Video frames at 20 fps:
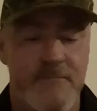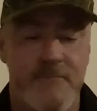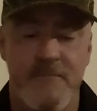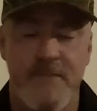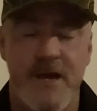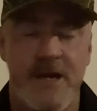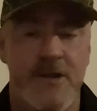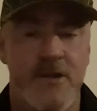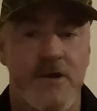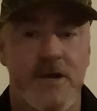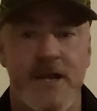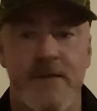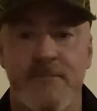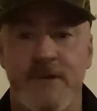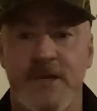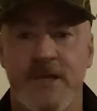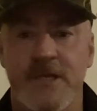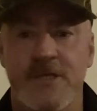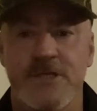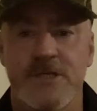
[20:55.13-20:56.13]
money on
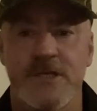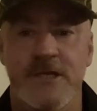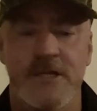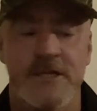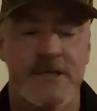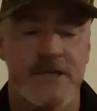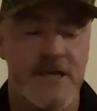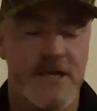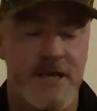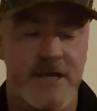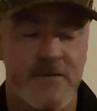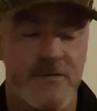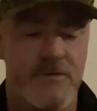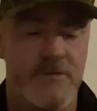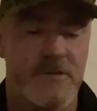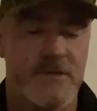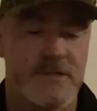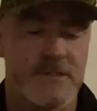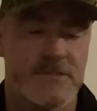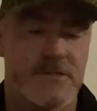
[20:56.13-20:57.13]
ammunition and all
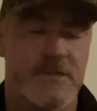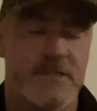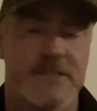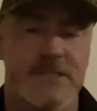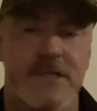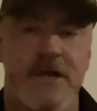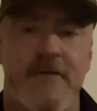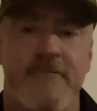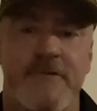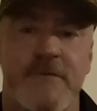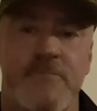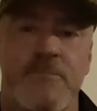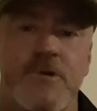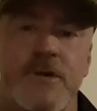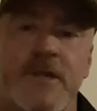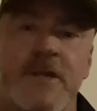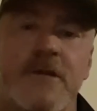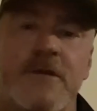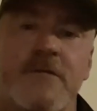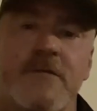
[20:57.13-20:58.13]
the sort of stuff to
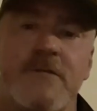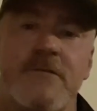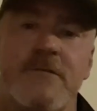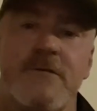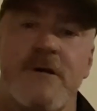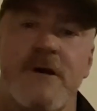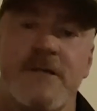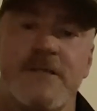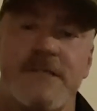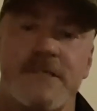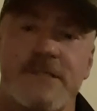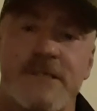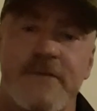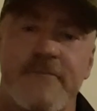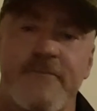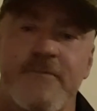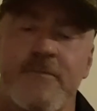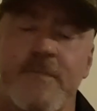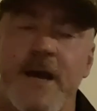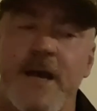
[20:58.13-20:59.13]
bring you guys this
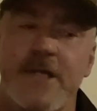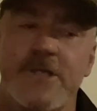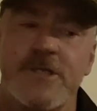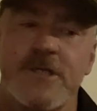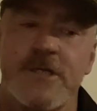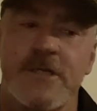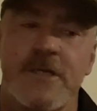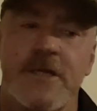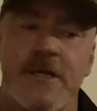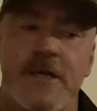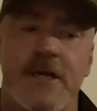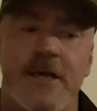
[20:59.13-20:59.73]
information.